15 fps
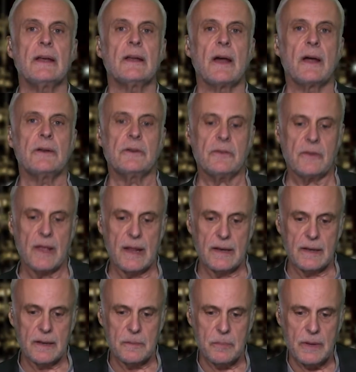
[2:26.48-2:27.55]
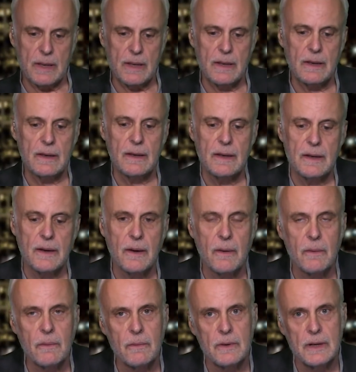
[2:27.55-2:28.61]
and I understand it can be, you
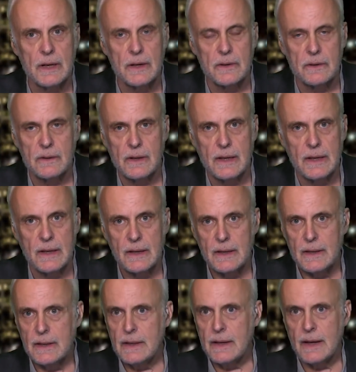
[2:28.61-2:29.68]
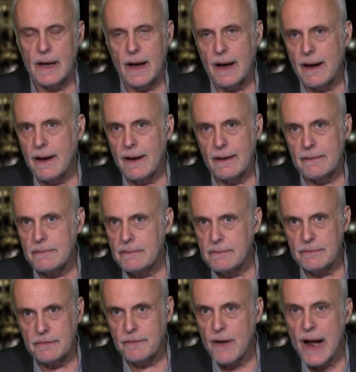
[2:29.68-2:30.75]
know, nearly
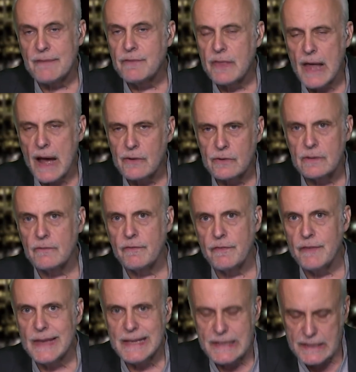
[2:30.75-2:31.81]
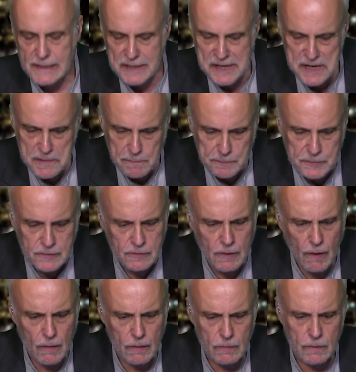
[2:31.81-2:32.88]
5,000 feet deep.
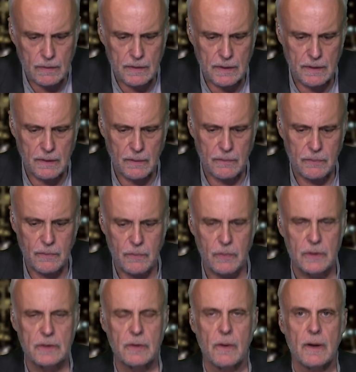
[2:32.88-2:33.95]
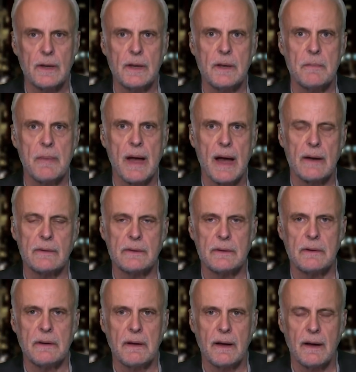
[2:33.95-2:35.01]
So, you know, we're talking about
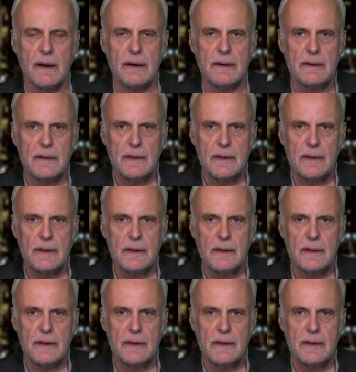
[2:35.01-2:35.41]
a